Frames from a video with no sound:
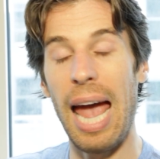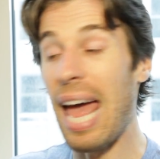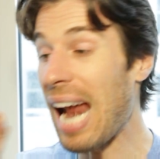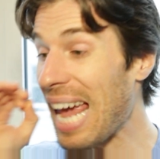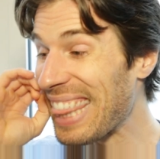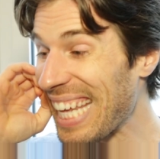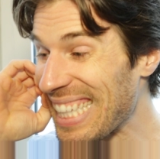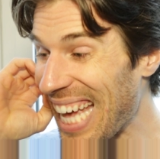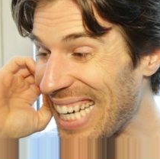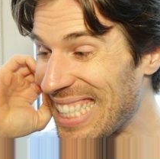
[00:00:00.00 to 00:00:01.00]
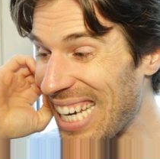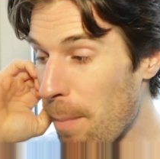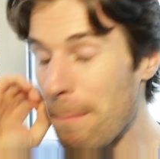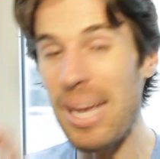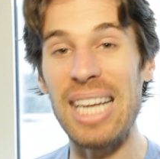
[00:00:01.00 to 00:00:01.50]
And I think that is an
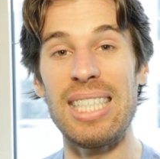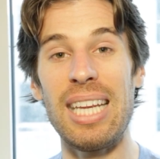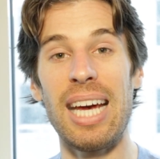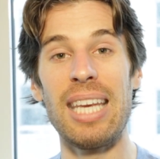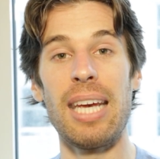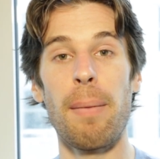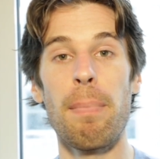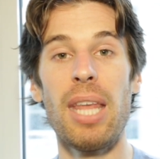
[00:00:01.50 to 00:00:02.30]
amazing idea.